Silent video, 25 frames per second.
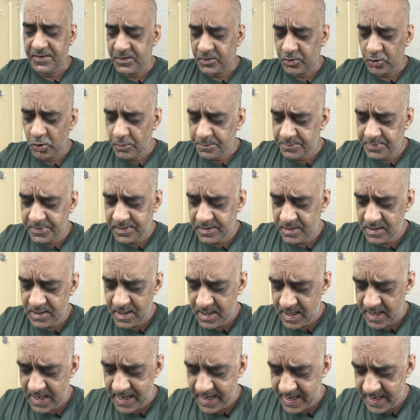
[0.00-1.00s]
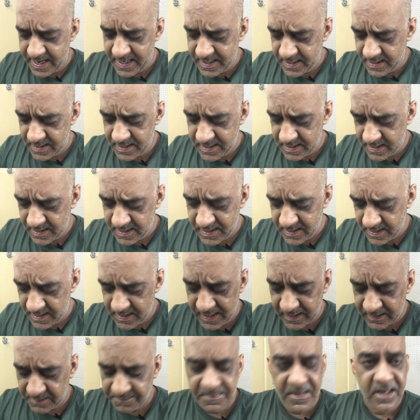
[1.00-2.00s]
soap, and
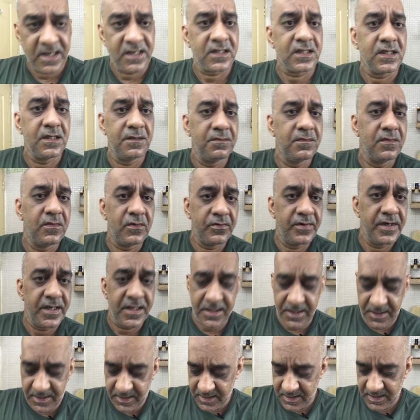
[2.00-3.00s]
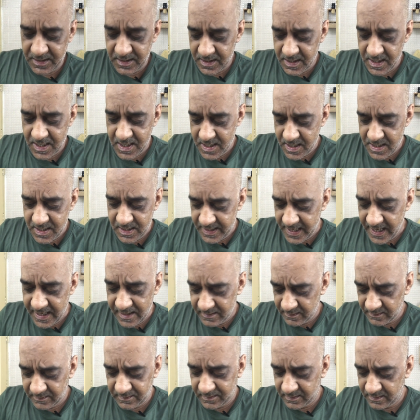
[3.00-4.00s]
let's make some rich,
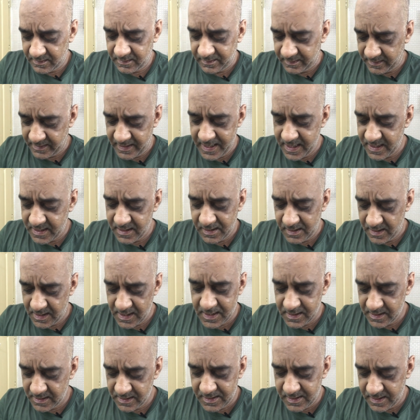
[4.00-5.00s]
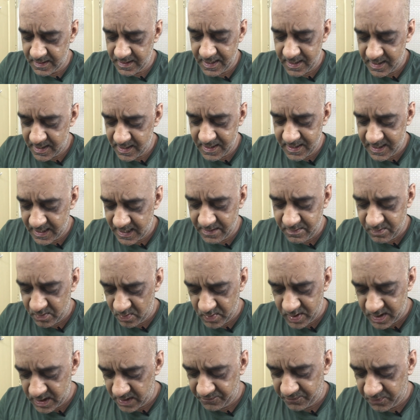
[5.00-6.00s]
dense, thick lather and have a
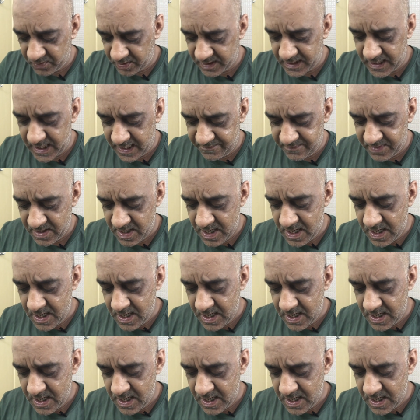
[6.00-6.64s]
wonderful shave.